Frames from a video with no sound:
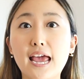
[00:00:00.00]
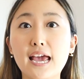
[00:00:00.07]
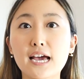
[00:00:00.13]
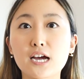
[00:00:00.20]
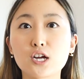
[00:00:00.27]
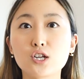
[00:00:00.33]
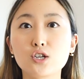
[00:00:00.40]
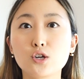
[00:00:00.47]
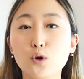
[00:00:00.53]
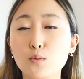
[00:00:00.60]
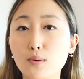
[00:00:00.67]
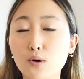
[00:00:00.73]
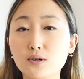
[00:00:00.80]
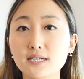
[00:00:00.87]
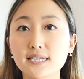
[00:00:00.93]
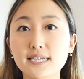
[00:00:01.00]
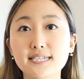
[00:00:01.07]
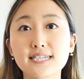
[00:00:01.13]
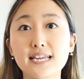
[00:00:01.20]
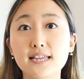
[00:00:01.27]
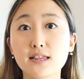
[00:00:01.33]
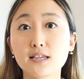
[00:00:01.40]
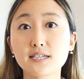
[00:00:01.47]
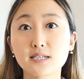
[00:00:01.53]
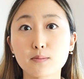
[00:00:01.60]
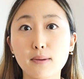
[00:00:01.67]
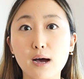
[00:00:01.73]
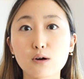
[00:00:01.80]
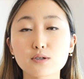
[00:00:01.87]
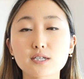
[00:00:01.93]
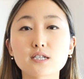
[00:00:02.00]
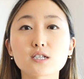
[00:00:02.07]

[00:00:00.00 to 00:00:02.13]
and no bonuses in these amounts.